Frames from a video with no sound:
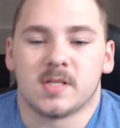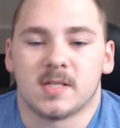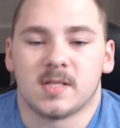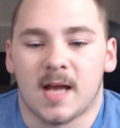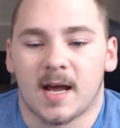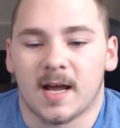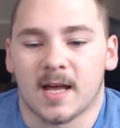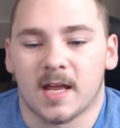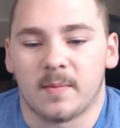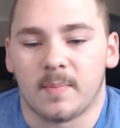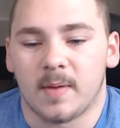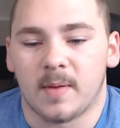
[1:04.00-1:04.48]

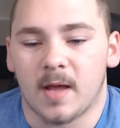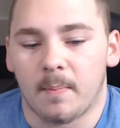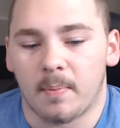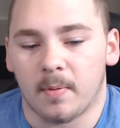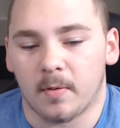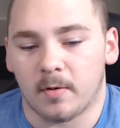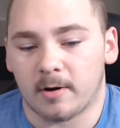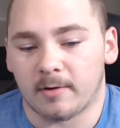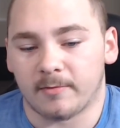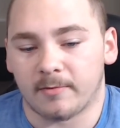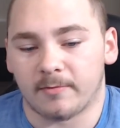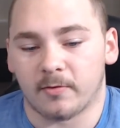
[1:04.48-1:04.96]
not going to be
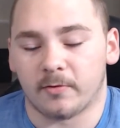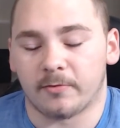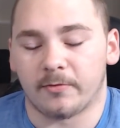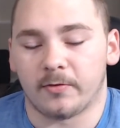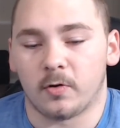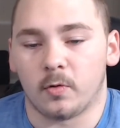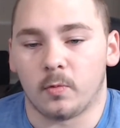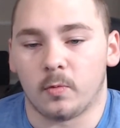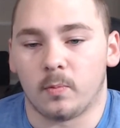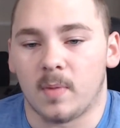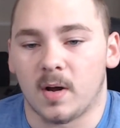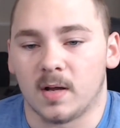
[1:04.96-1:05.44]
uploading for a
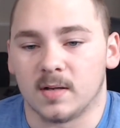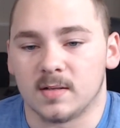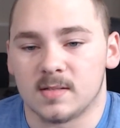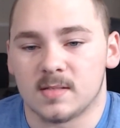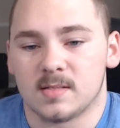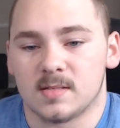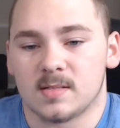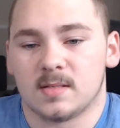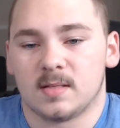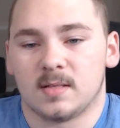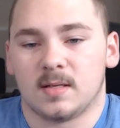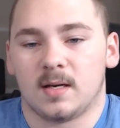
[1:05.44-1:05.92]
few
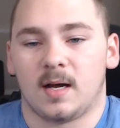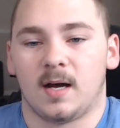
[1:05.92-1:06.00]
months.